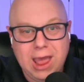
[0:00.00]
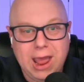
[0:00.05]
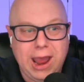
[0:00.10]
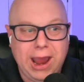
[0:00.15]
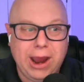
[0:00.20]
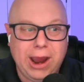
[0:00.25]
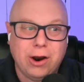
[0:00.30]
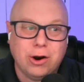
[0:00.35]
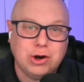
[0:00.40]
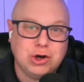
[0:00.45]

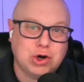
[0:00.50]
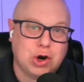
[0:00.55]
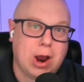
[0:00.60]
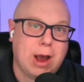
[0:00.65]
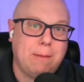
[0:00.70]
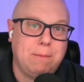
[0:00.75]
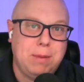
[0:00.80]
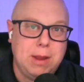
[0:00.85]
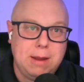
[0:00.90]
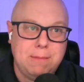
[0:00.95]

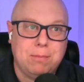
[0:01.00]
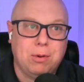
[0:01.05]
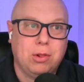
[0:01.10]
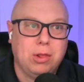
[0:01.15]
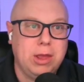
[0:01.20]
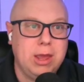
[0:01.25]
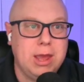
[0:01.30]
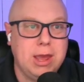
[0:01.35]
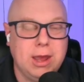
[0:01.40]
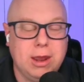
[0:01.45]
airdrop
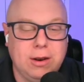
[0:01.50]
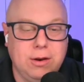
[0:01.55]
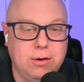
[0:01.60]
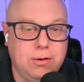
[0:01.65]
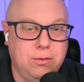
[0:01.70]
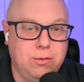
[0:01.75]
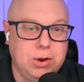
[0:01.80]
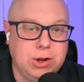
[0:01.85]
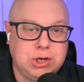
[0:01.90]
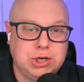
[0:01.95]
people in,
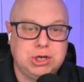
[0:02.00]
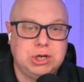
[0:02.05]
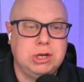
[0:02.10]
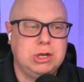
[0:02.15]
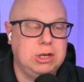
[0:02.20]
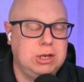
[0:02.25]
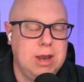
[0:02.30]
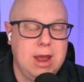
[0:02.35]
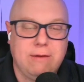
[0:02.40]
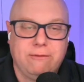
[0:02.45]
which
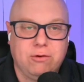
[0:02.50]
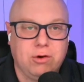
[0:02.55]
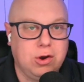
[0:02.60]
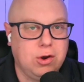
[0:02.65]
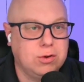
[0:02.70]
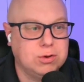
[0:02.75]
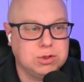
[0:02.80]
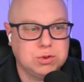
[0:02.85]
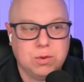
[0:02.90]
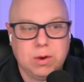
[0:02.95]
never
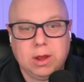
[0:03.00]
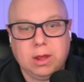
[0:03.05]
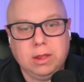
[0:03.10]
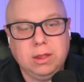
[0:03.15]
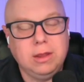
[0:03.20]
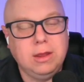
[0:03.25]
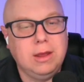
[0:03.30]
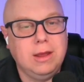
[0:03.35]
goes well.